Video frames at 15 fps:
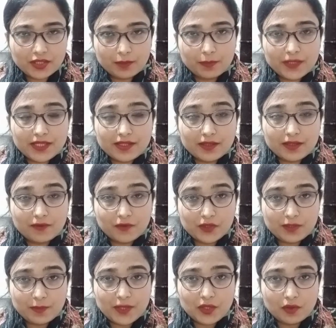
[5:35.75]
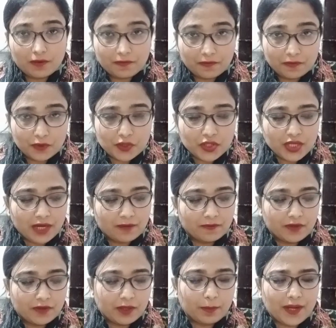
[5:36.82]
It means it was made of wood, and
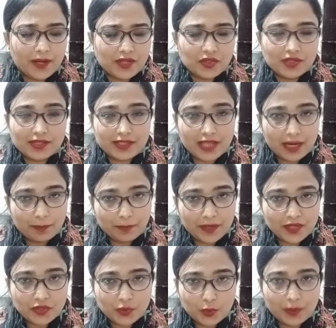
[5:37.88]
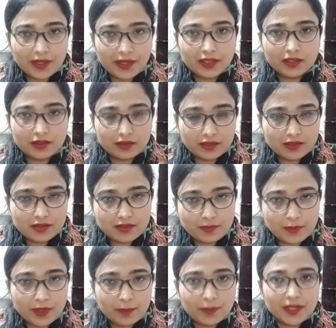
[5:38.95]
workbench is that bench where the things
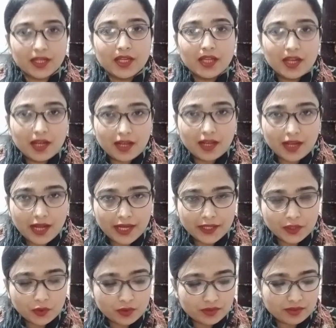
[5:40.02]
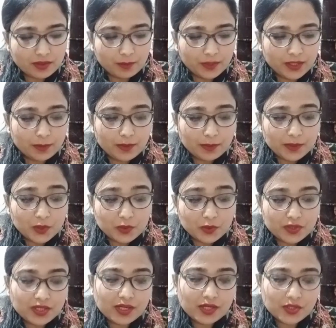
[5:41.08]
may be lying or somebody may be
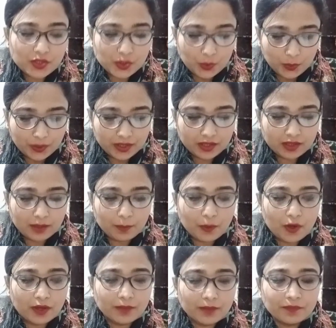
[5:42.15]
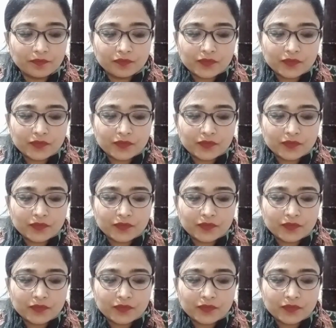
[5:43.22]
using it to work upon.